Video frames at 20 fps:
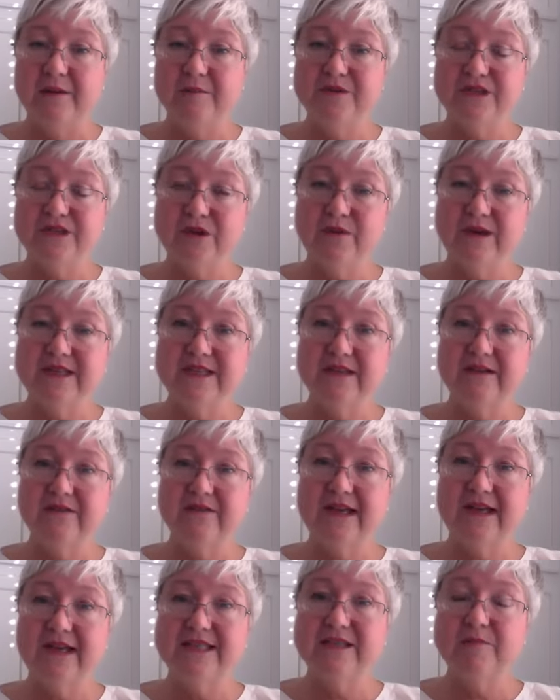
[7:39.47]
So it's
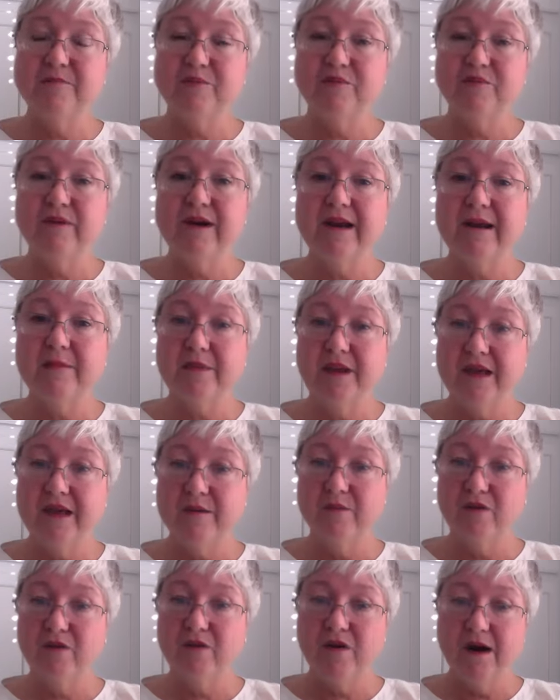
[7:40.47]
a
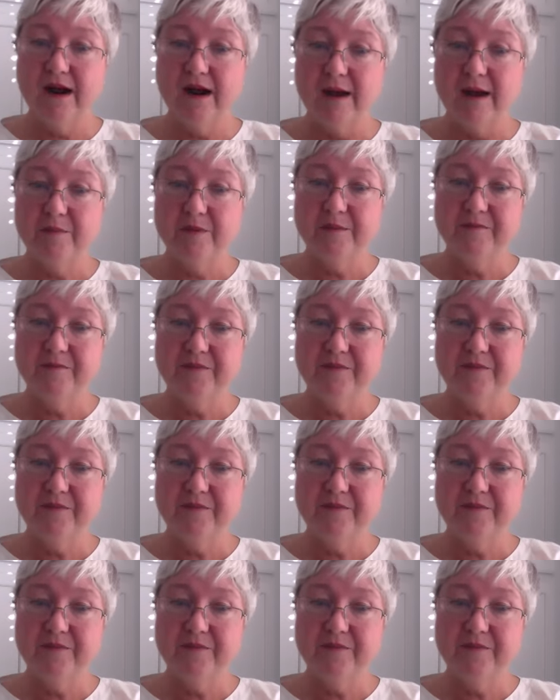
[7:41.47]
premium crop.